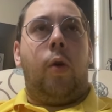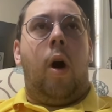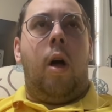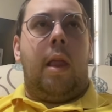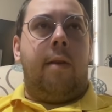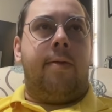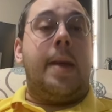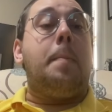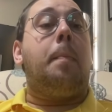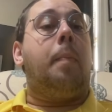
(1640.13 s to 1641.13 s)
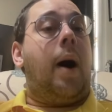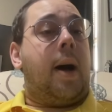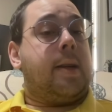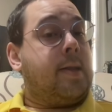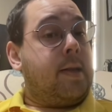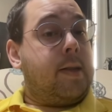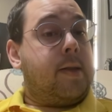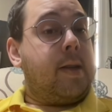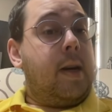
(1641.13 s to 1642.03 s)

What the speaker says: all of the boxes.